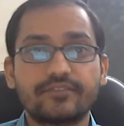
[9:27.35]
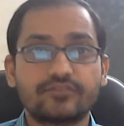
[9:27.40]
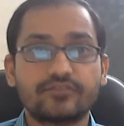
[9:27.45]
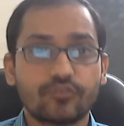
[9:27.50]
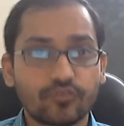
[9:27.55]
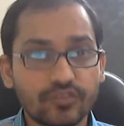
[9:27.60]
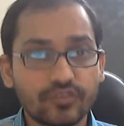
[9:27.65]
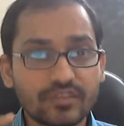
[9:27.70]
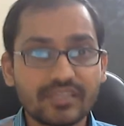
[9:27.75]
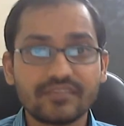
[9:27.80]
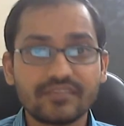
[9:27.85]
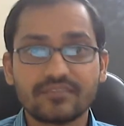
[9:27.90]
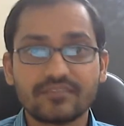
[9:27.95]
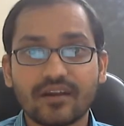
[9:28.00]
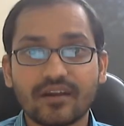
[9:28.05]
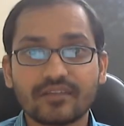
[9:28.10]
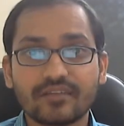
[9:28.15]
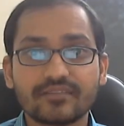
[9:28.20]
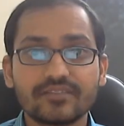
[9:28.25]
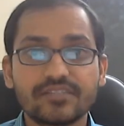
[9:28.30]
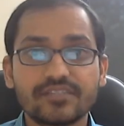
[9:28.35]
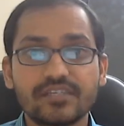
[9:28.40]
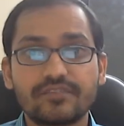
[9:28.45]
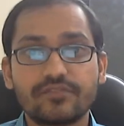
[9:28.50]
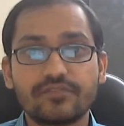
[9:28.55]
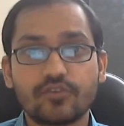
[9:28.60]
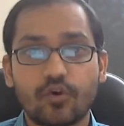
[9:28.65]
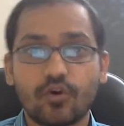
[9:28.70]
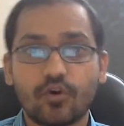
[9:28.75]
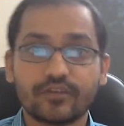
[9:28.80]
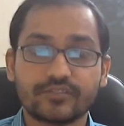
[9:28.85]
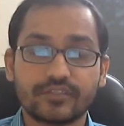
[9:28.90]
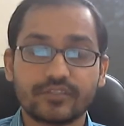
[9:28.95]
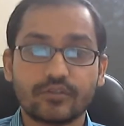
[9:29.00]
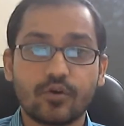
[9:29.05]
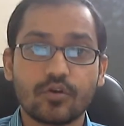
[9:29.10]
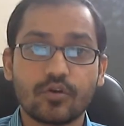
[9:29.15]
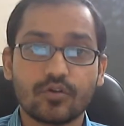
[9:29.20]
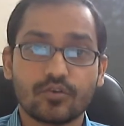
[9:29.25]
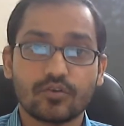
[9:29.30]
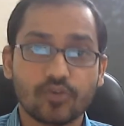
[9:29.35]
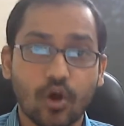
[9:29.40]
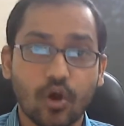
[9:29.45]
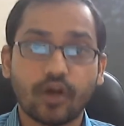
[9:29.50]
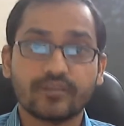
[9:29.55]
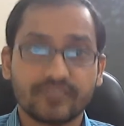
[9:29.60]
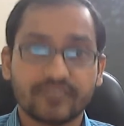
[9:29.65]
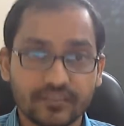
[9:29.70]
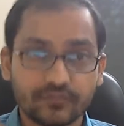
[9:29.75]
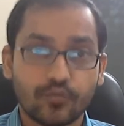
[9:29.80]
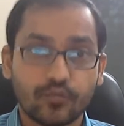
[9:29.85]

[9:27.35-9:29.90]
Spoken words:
So these are the chief causes.